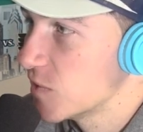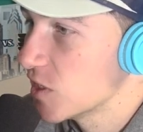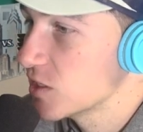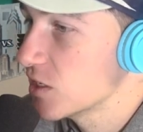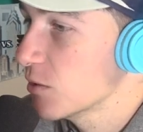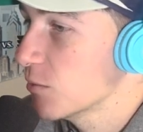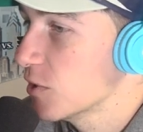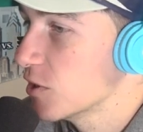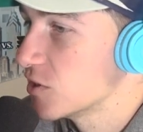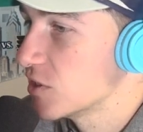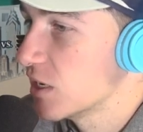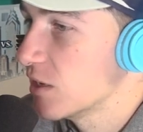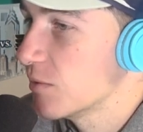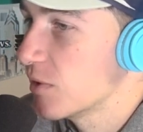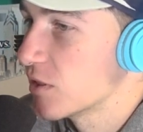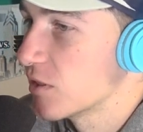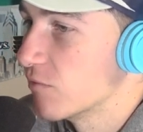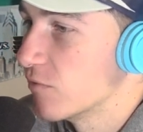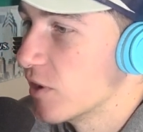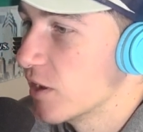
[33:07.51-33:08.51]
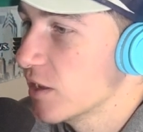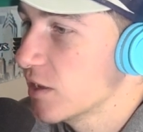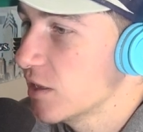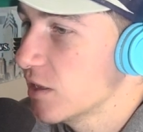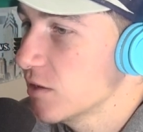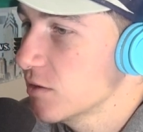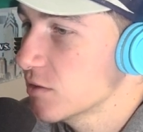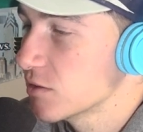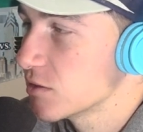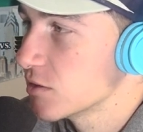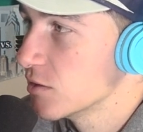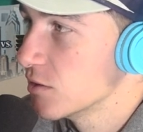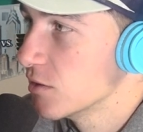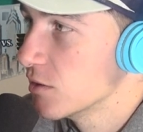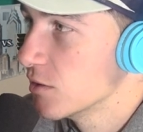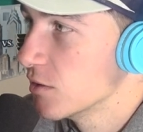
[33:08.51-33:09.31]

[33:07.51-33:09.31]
just like we were saying about the Vikings,